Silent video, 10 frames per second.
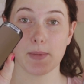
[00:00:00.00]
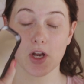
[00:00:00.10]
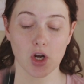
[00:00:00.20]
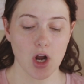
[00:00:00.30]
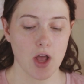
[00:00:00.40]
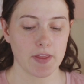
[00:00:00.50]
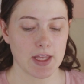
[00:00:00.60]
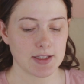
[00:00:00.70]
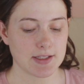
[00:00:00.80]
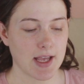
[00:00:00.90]
mirror on the
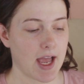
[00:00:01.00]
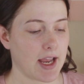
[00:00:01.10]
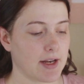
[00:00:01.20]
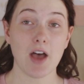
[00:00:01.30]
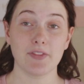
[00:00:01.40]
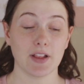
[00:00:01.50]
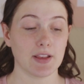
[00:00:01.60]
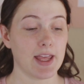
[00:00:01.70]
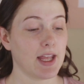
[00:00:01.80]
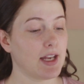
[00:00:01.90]
inside of the
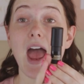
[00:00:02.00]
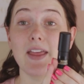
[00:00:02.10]
lid.